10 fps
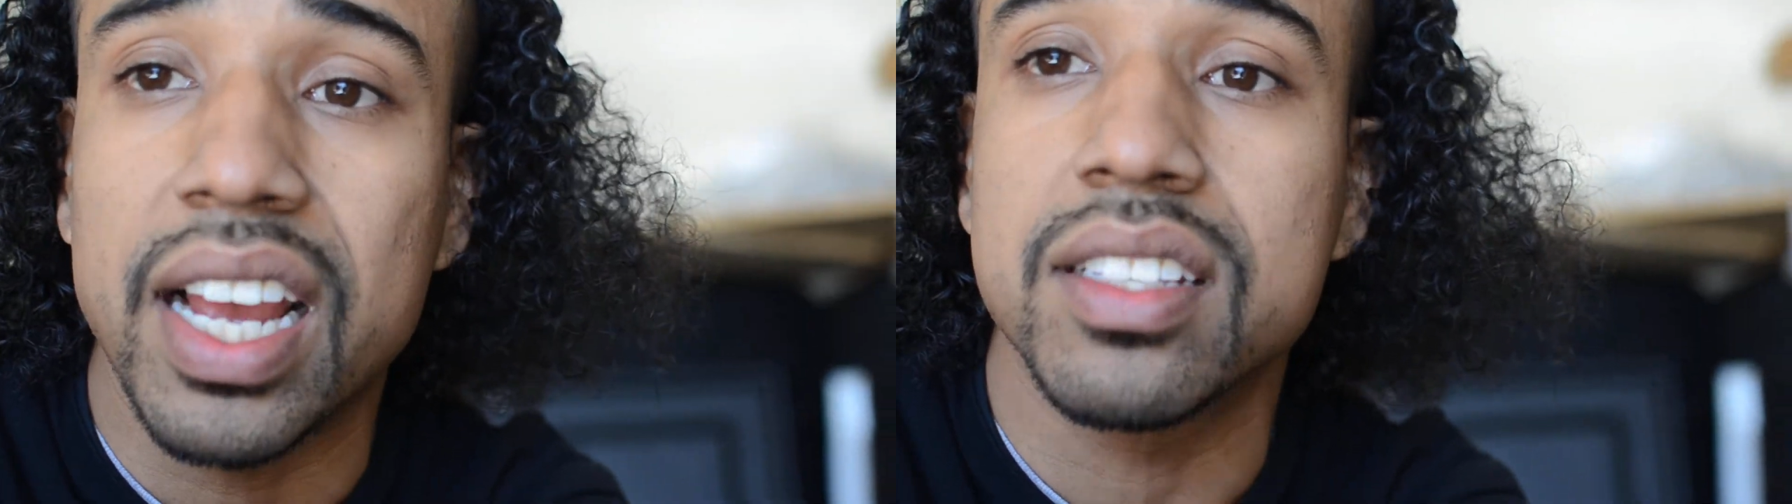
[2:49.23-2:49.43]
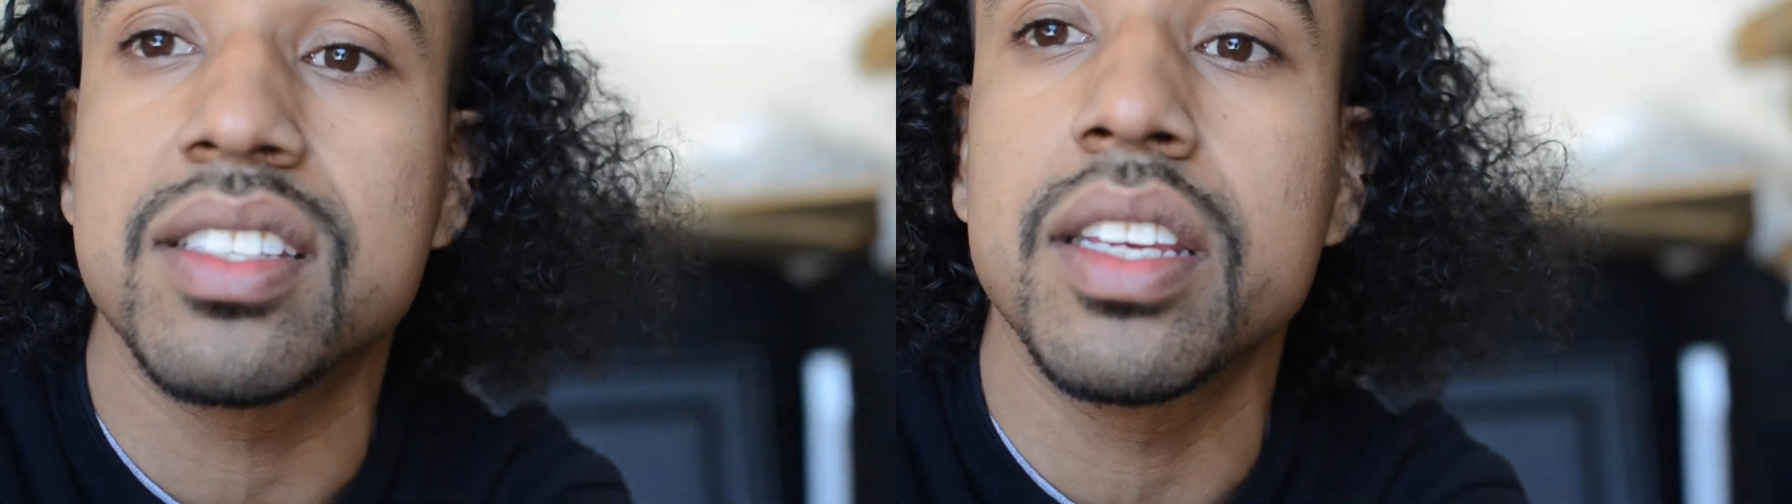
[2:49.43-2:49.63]

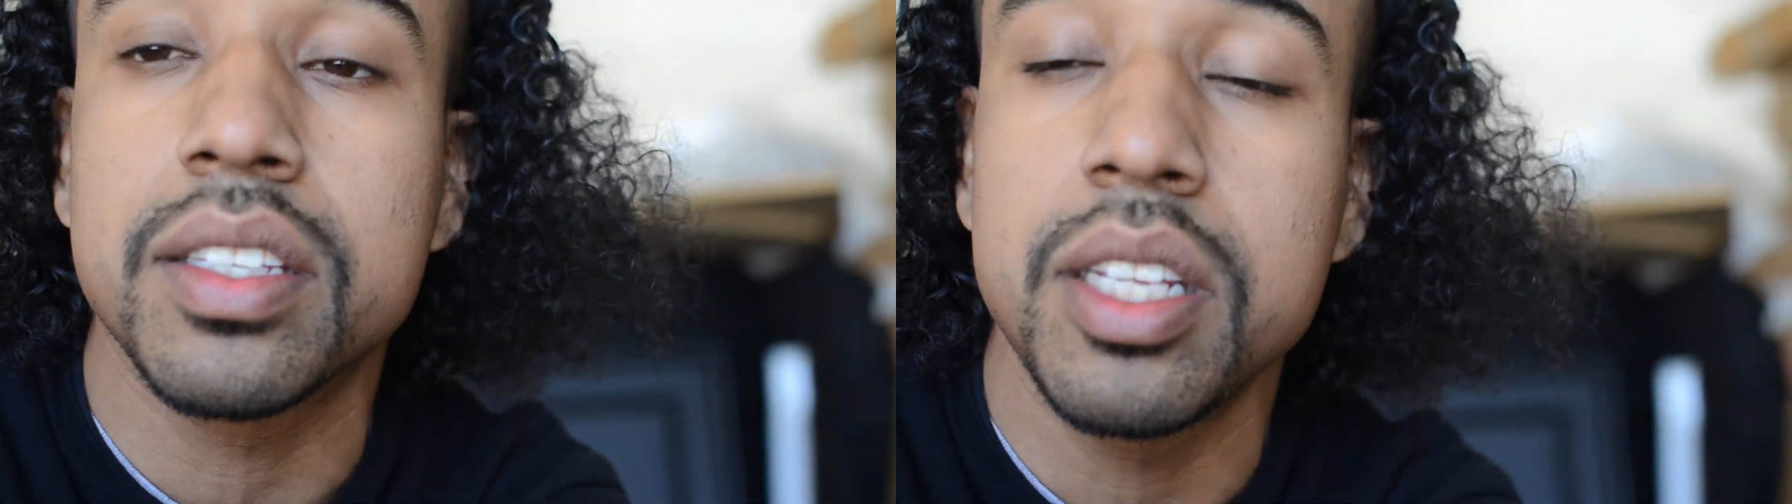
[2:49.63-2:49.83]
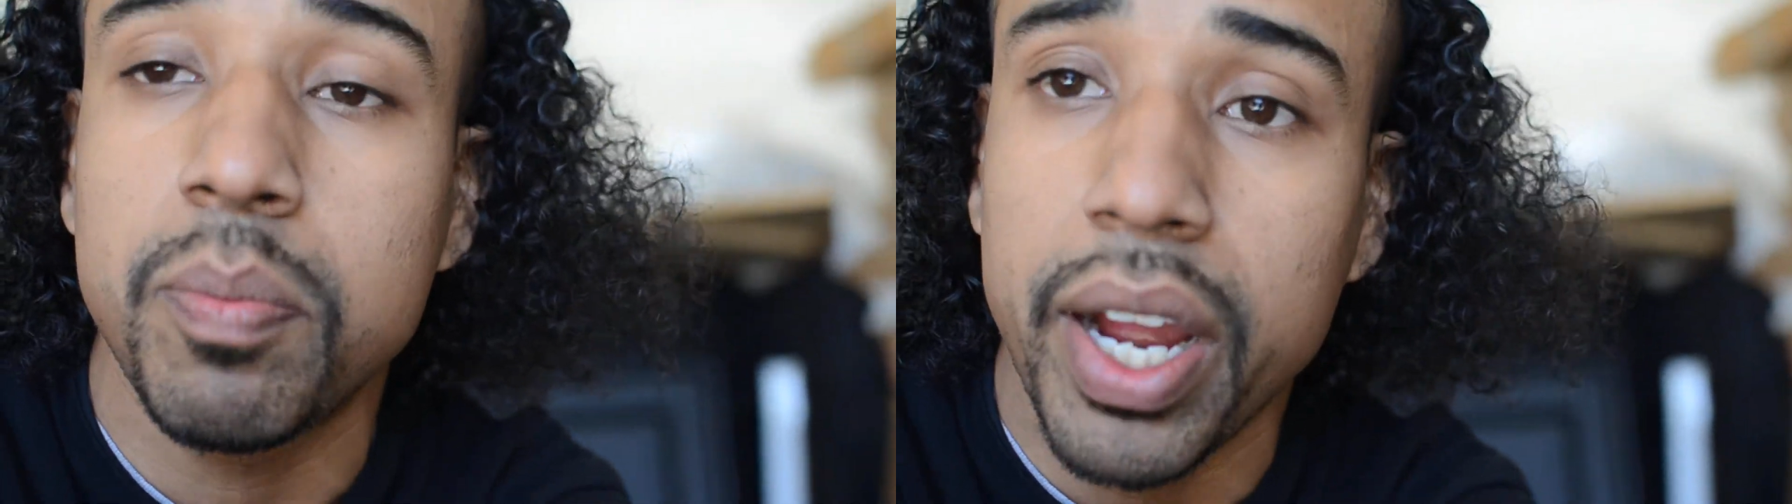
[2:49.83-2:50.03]
at
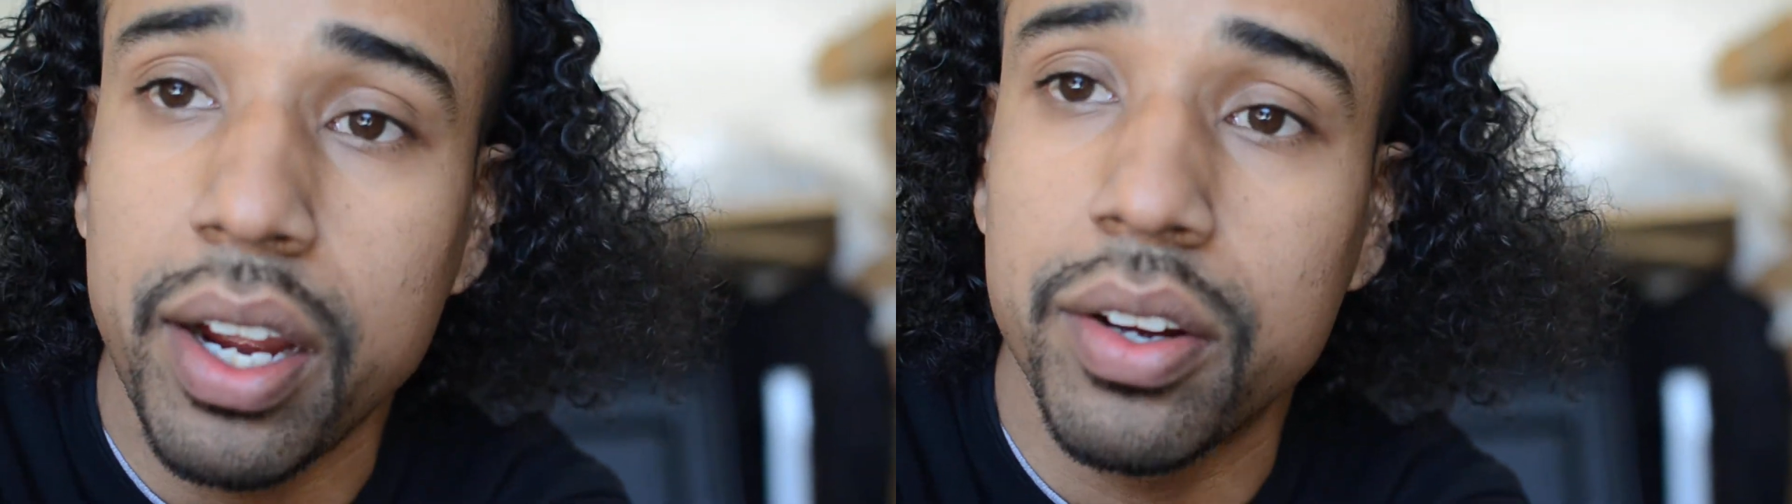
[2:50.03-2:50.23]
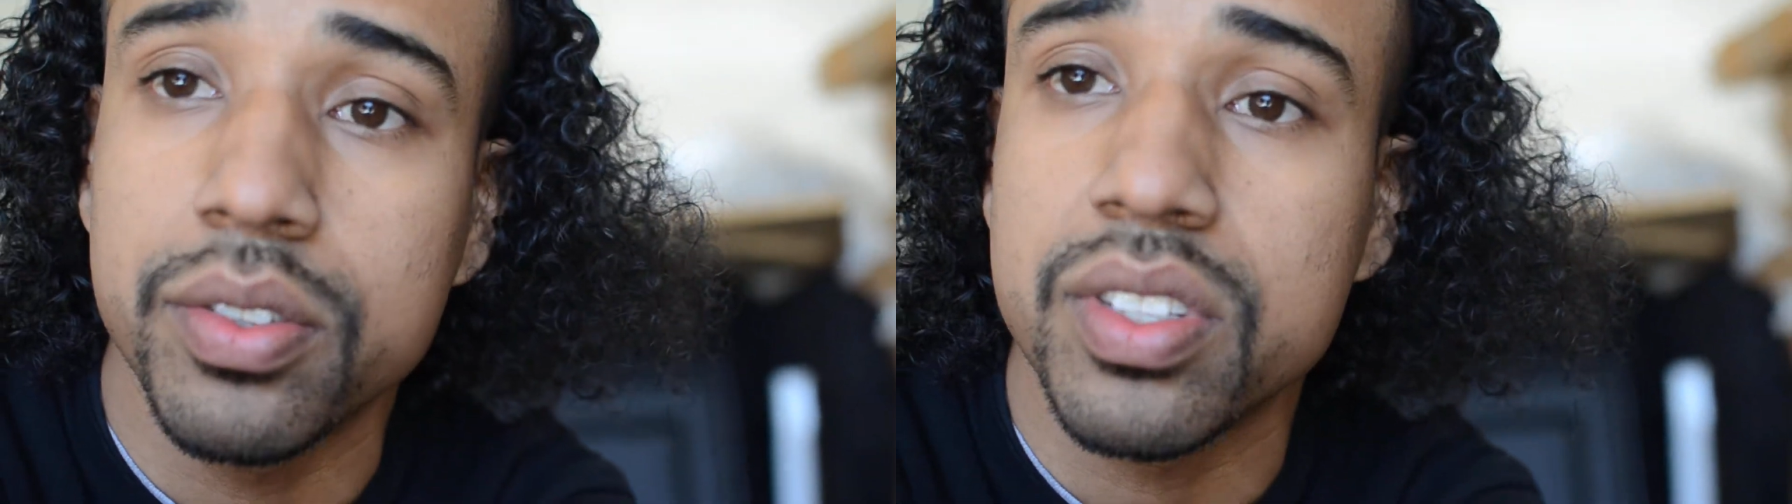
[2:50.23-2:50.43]
60
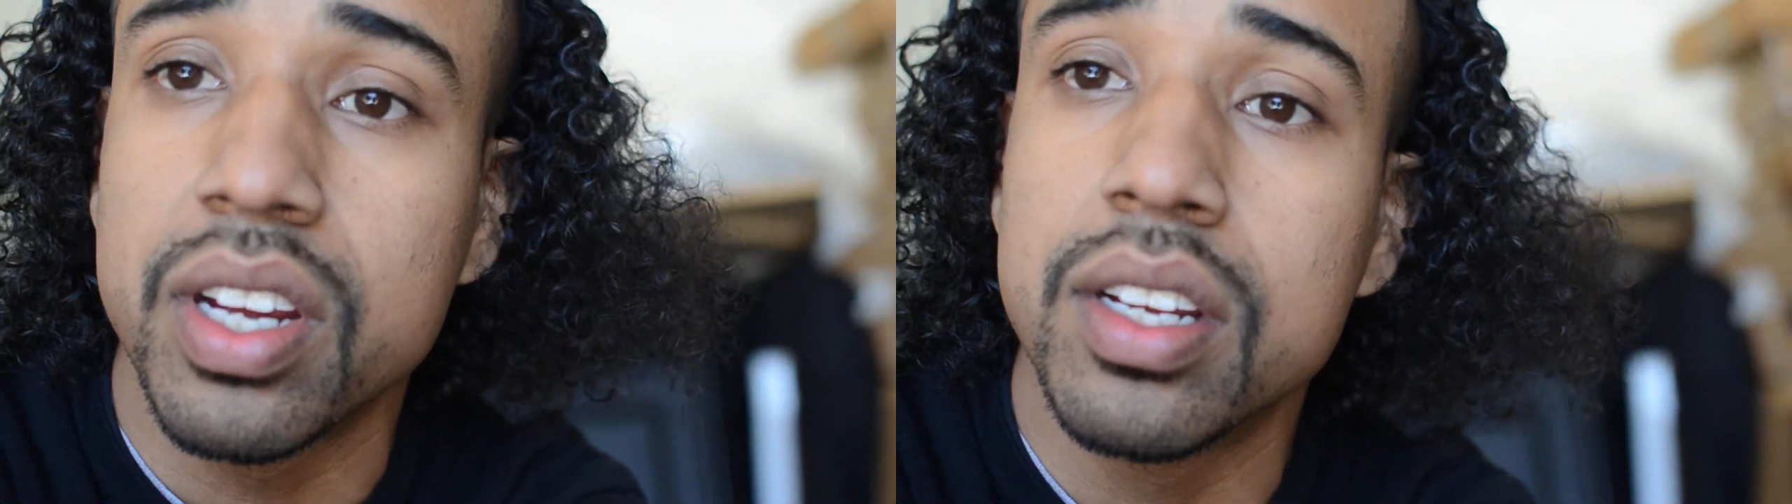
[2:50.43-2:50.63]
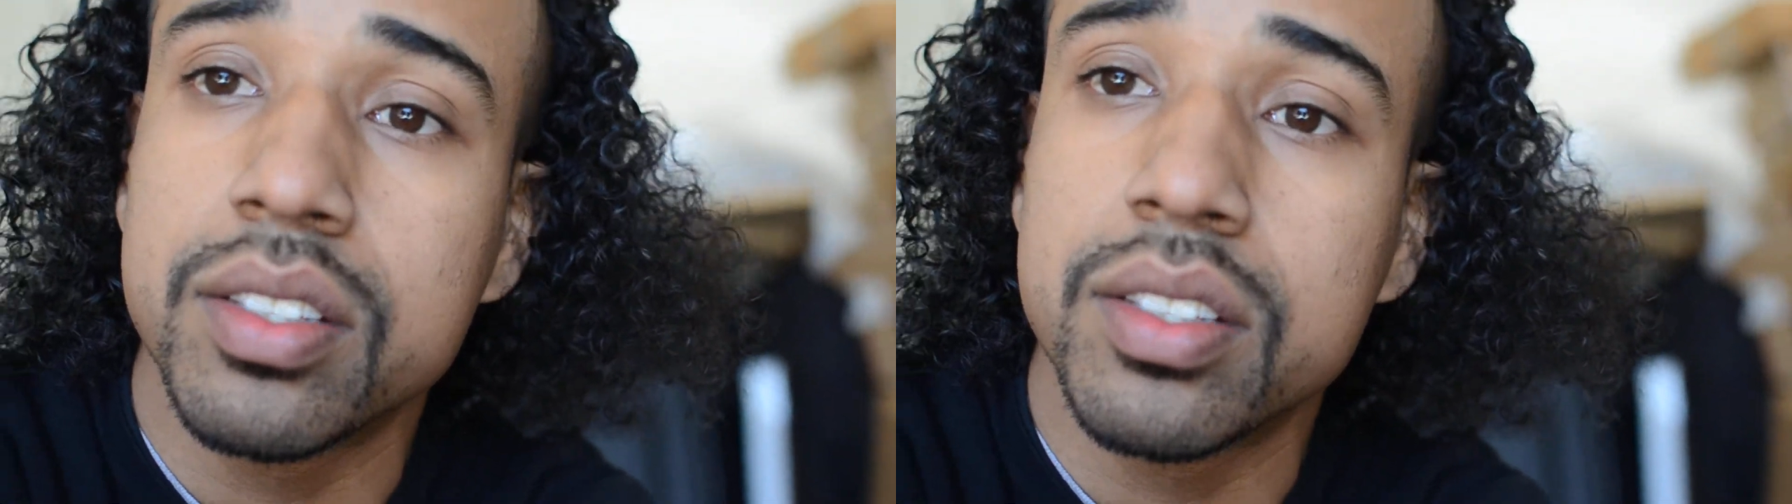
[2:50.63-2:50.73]
pounds,